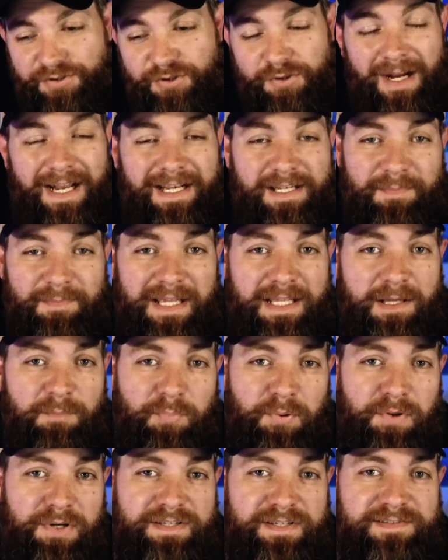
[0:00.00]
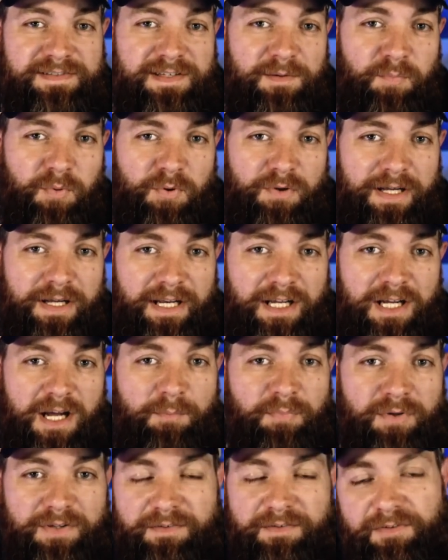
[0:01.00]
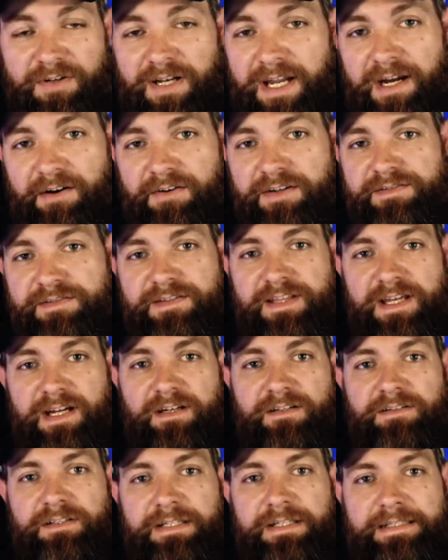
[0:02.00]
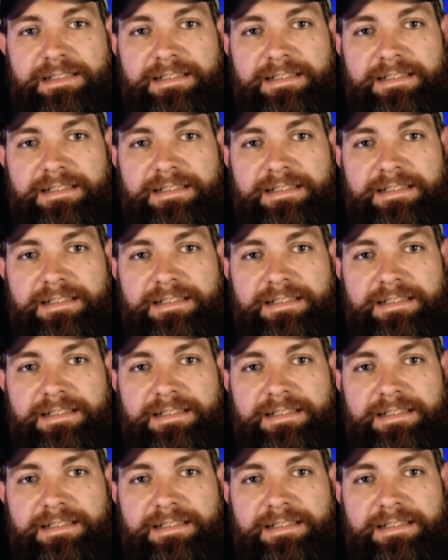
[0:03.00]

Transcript: I tried to make it pretty simple in a couple different areas there.